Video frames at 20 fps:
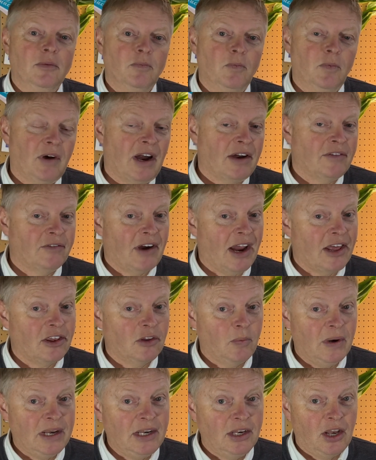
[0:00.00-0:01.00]
Around
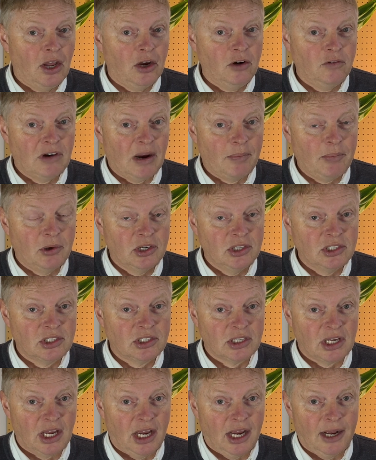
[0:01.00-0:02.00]
the window
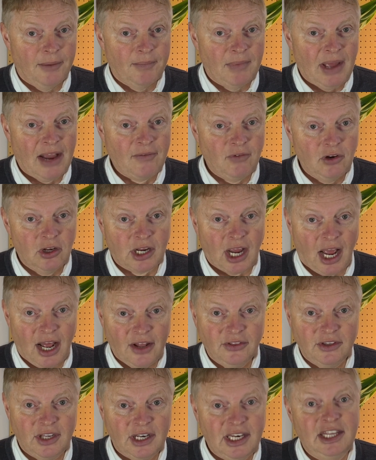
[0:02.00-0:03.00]
rubbers, have a look
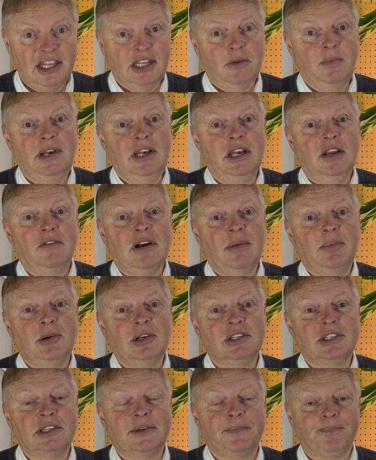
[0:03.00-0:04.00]
underneath the window
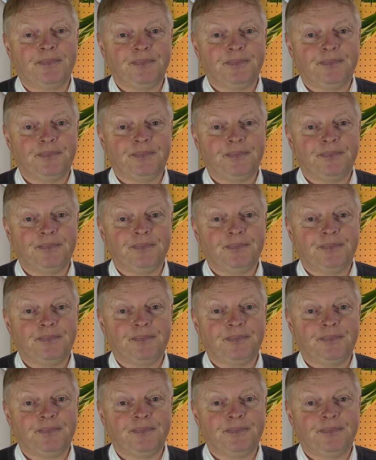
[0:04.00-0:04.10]
rubbers